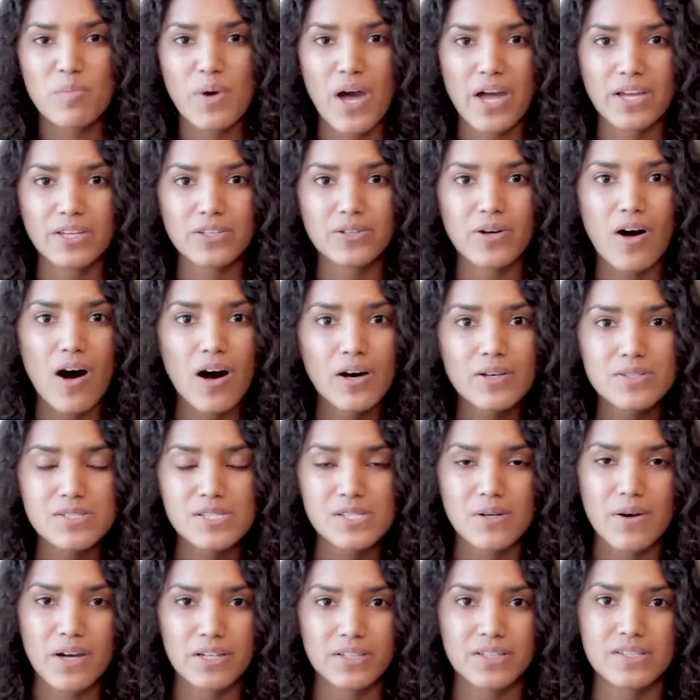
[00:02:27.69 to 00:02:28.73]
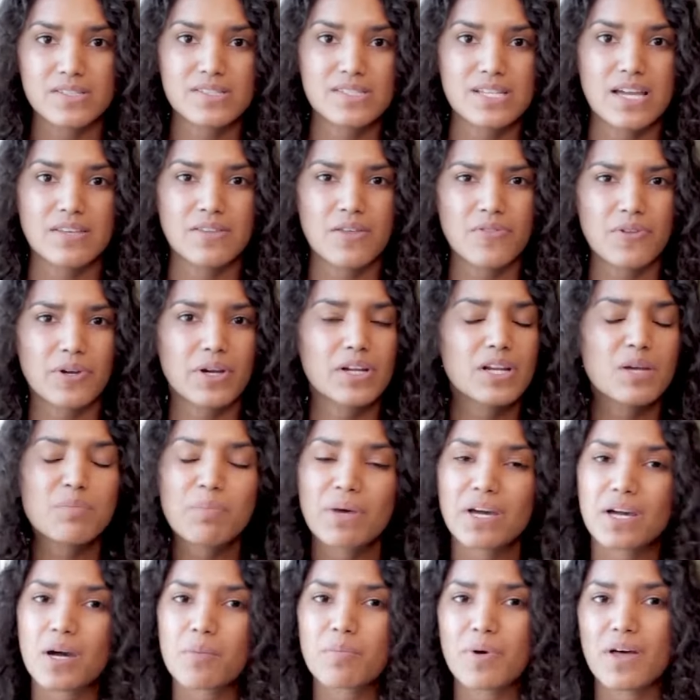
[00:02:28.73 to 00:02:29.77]
but you'll also understand that they're going to
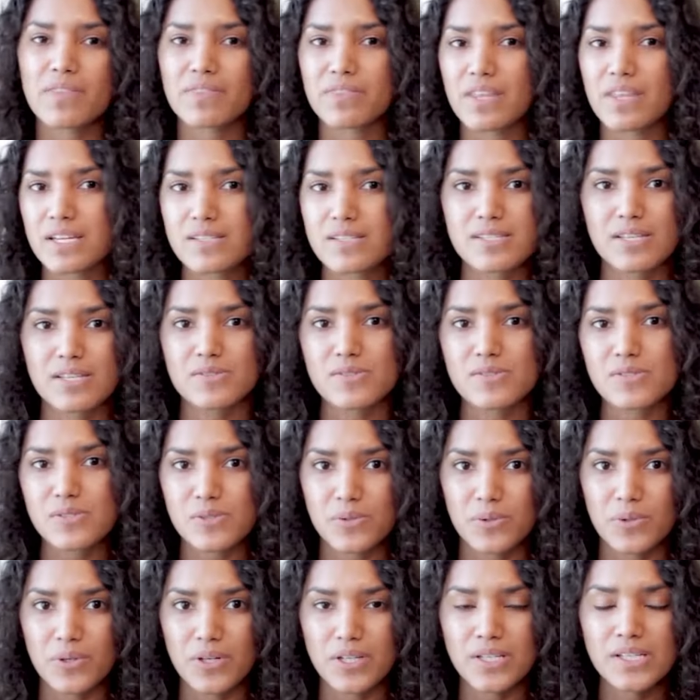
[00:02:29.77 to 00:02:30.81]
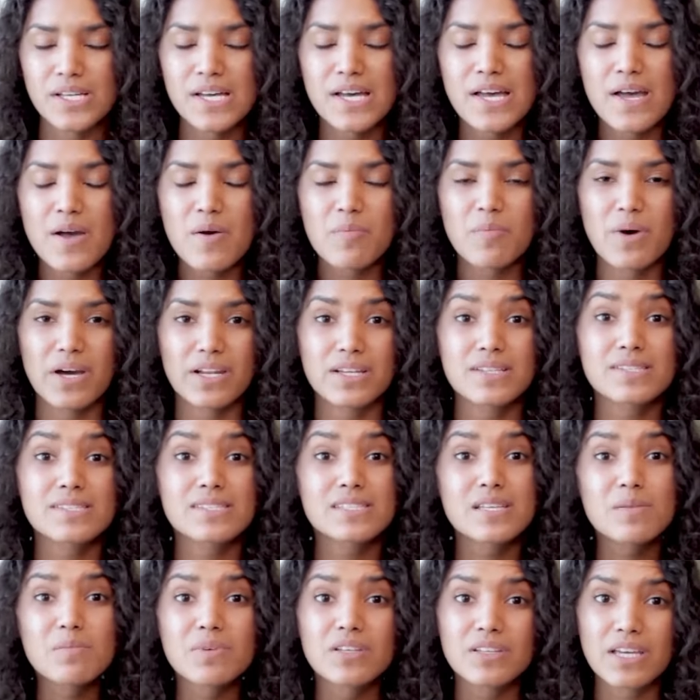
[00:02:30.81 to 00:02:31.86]
pick up on things at school. But
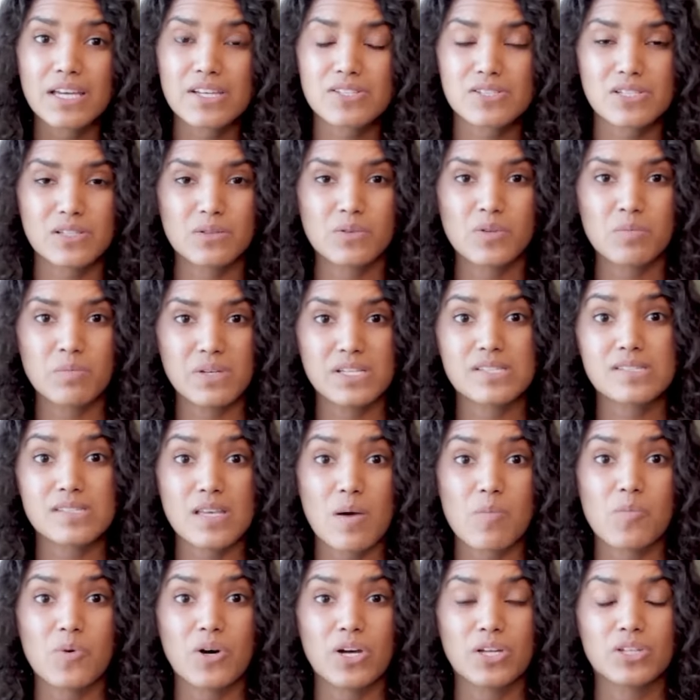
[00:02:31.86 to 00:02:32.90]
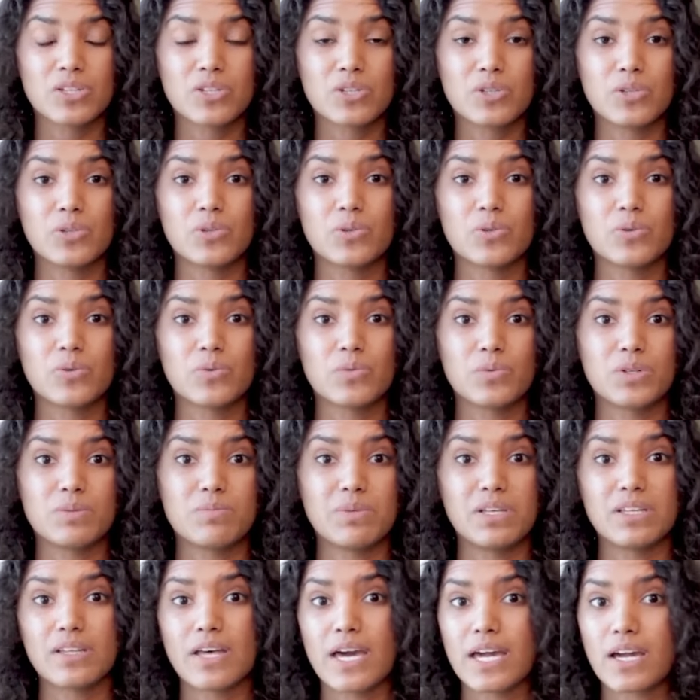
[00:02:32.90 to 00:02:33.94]
assimilation would be someone who would
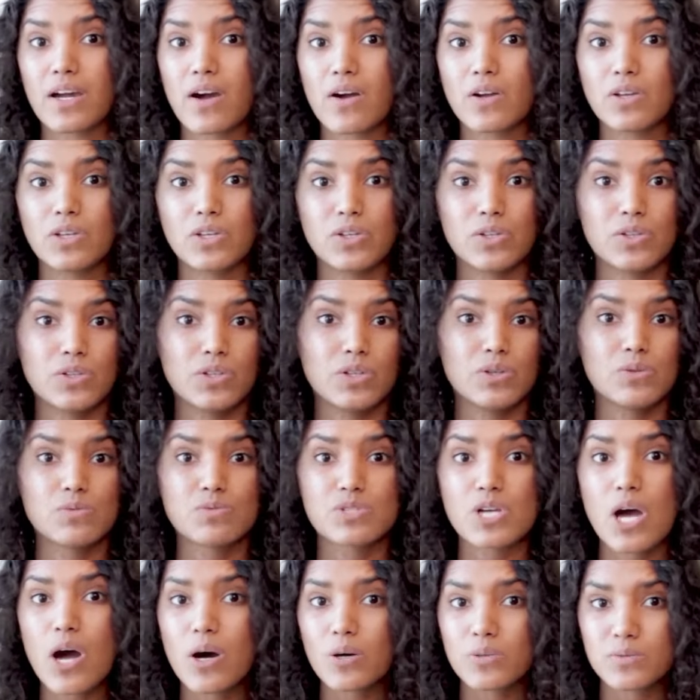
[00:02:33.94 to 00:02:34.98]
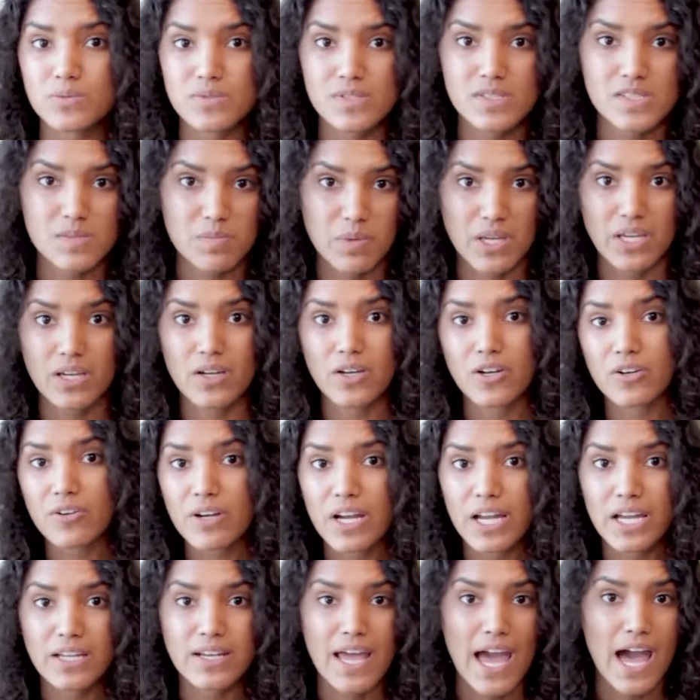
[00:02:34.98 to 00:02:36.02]
be like, you don't speak
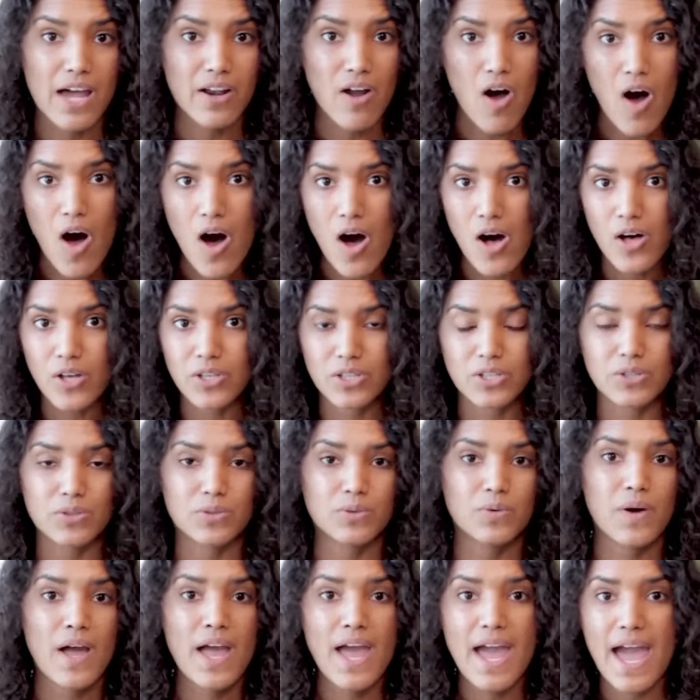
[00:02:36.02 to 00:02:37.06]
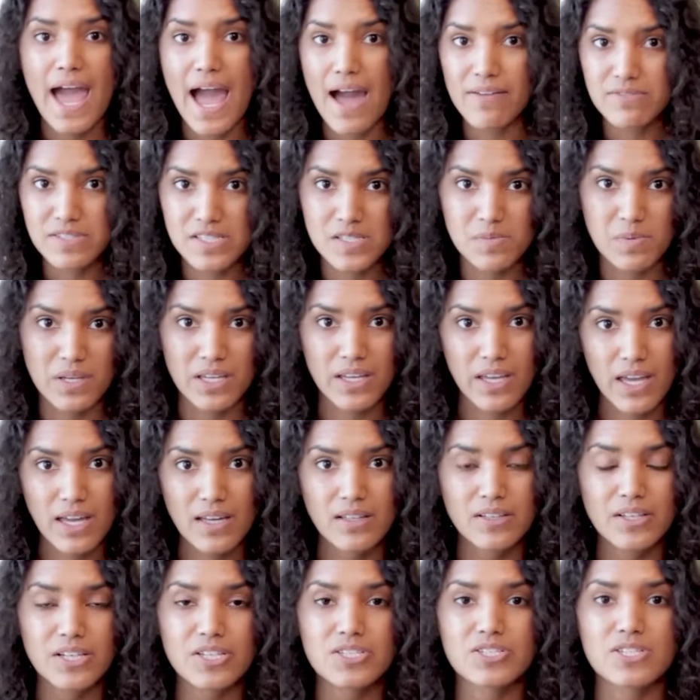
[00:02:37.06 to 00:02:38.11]
Korean at all, you have to speak
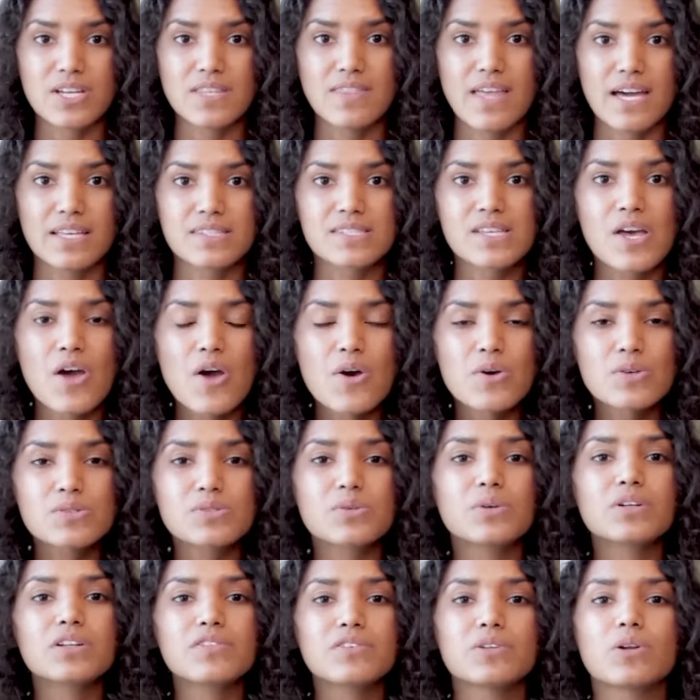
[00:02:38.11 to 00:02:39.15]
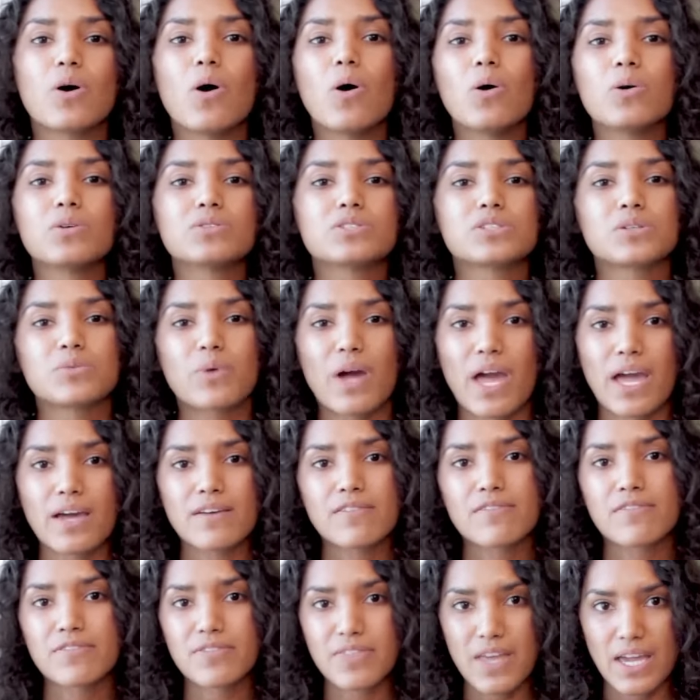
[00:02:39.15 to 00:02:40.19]
English, and that's sort of an older way
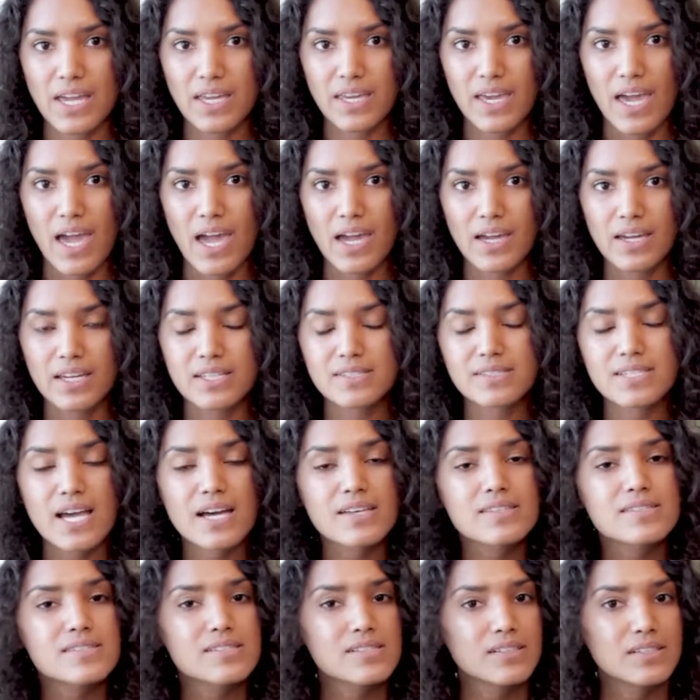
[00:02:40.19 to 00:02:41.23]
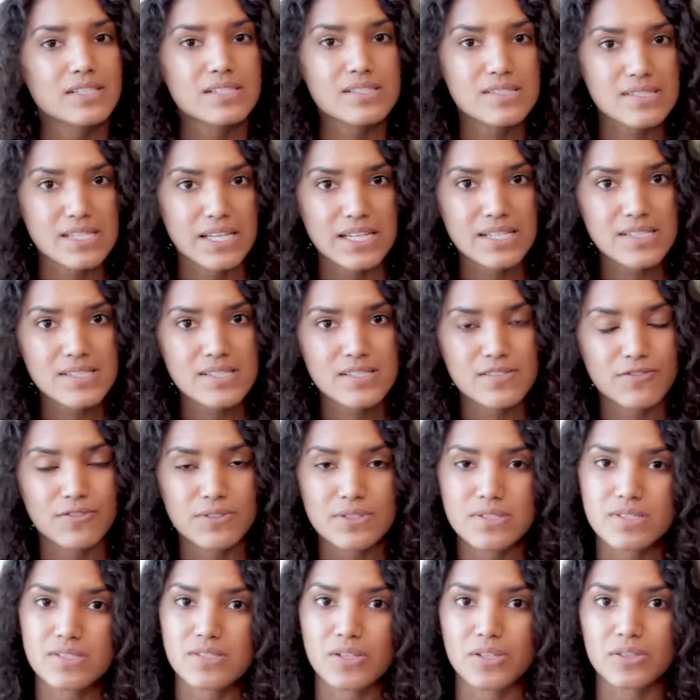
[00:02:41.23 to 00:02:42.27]
of thinking. It does still exist for
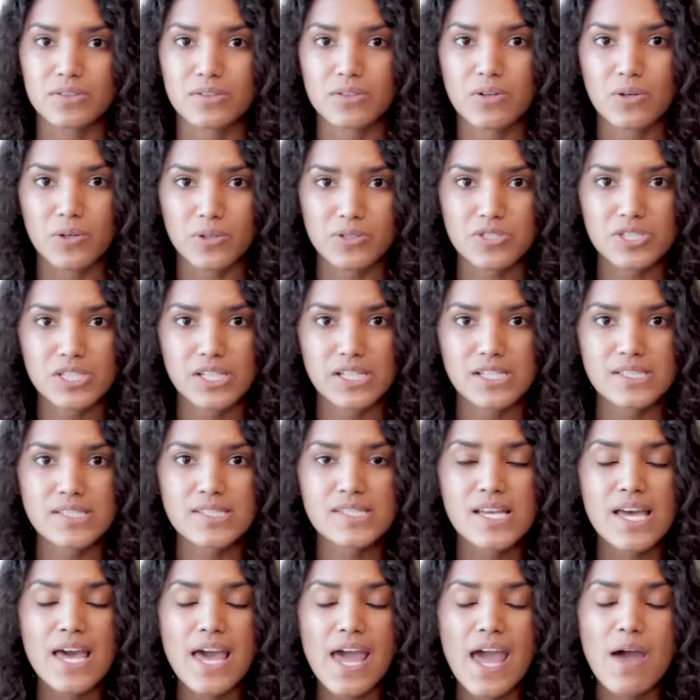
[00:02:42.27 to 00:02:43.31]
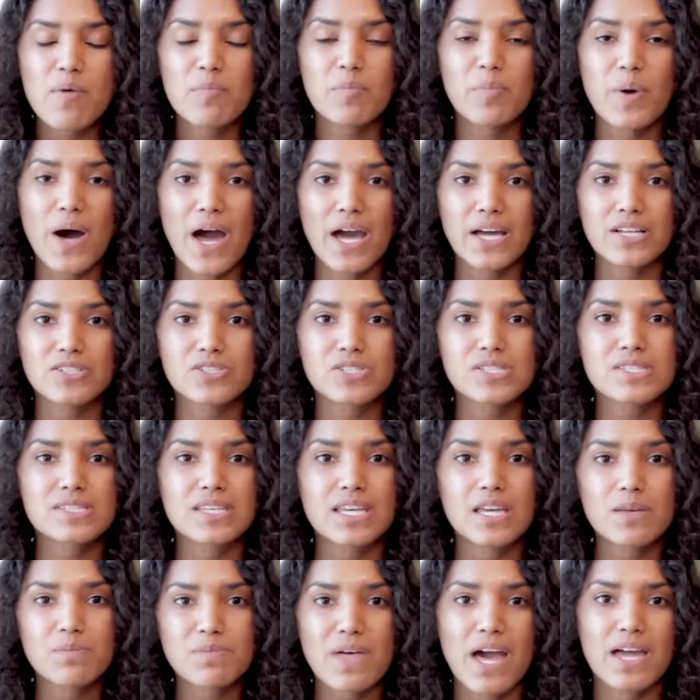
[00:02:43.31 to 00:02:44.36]
certain cultures, but just
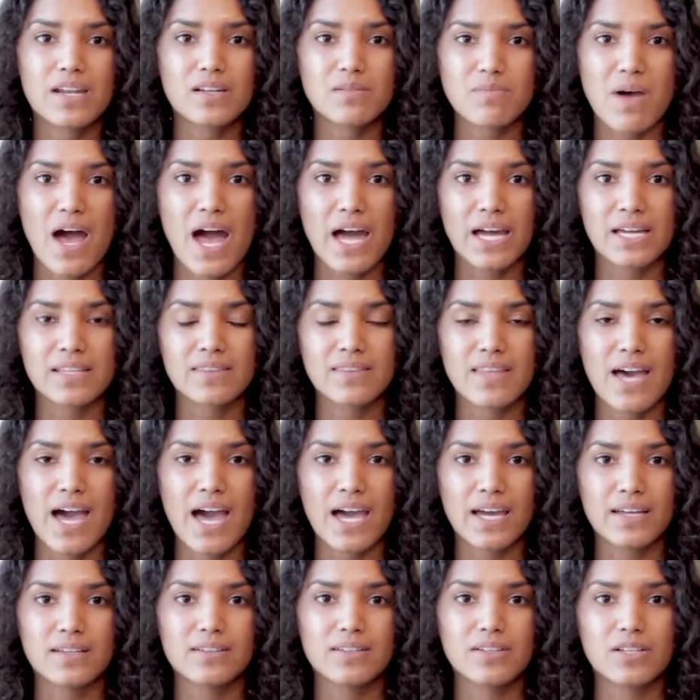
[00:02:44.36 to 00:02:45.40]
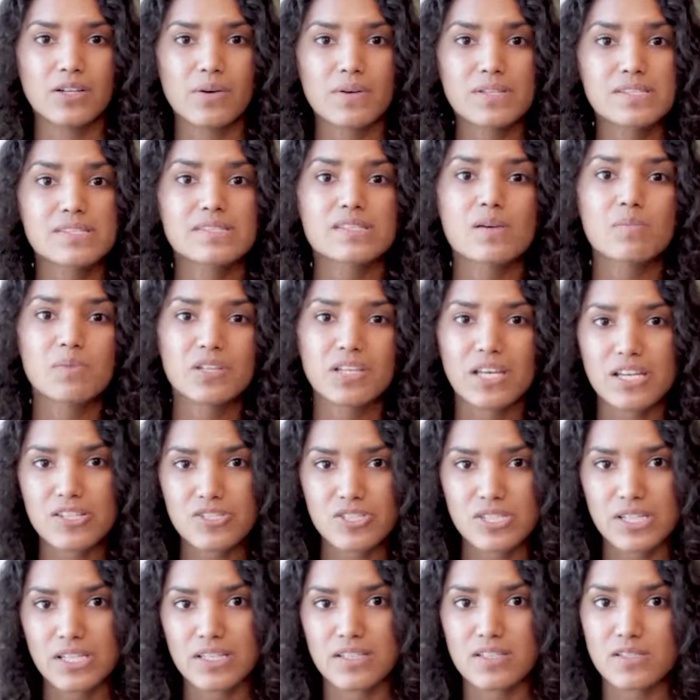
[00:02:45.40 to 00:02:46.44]
keep that in mind that,
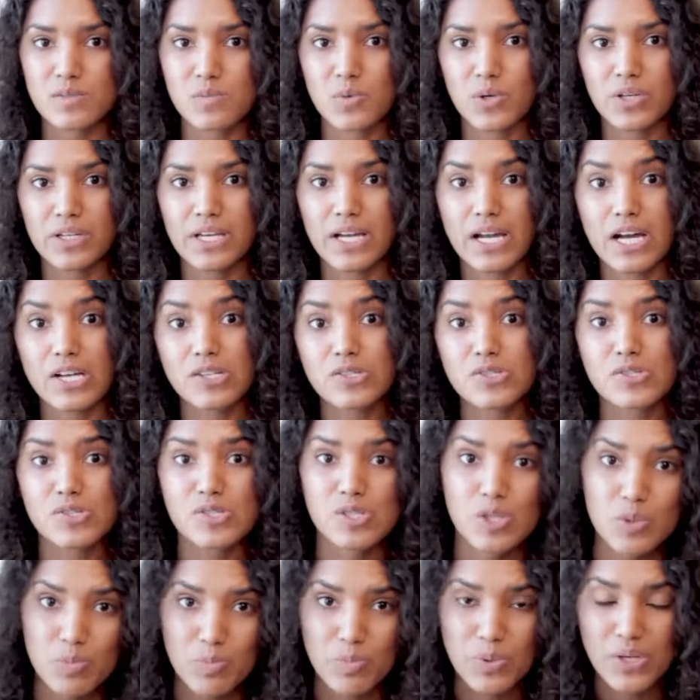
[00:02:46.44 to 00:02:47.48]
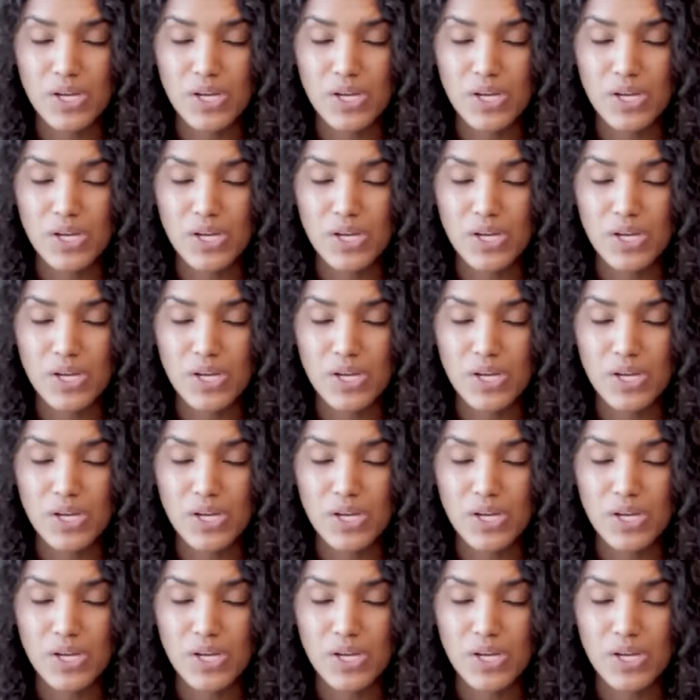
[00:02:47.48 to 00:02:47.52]
assimilation is more like a soup.